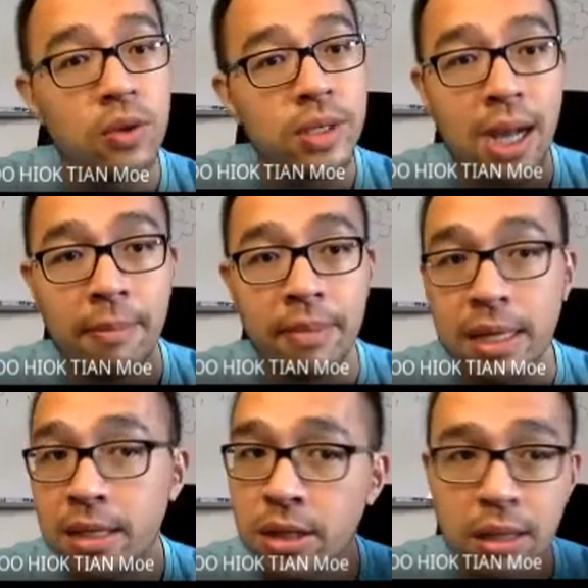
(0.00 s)
up. The
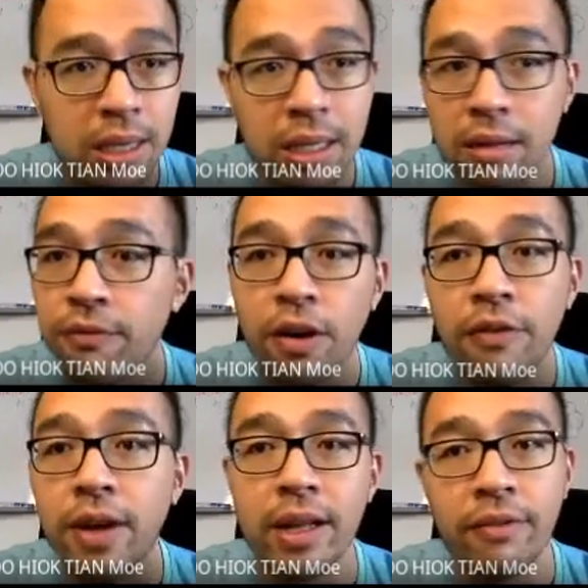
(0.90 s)
third, fourth,
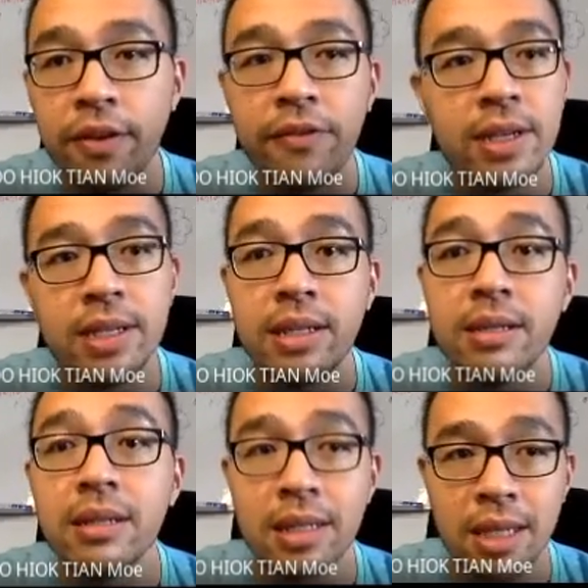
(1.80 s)
and the fifth is still
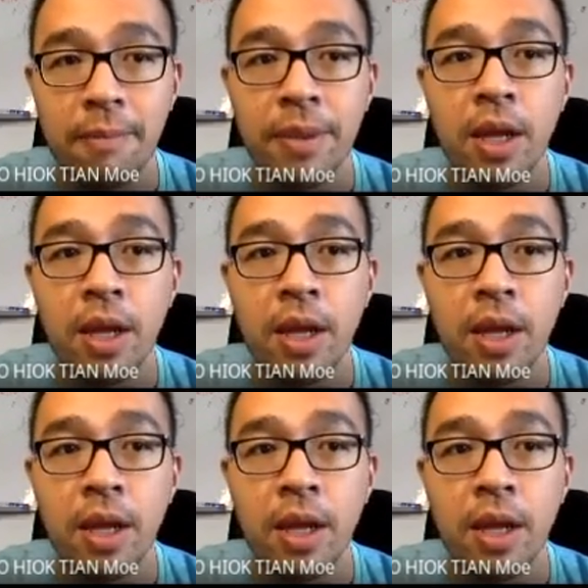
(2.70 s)
the same.